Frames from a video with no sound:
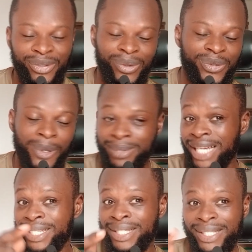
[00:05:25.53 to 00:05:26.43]
So
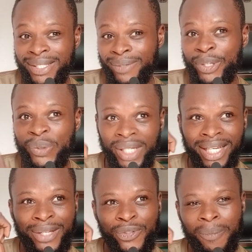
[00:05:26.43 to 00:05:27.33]
sometimes when you
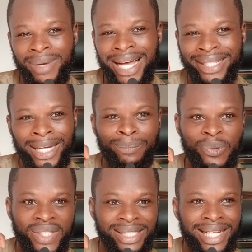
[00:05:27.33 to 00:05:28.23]
hear some Ghanaian
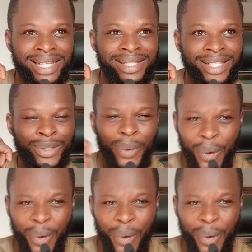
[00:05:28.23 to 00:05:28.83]
musicians saying,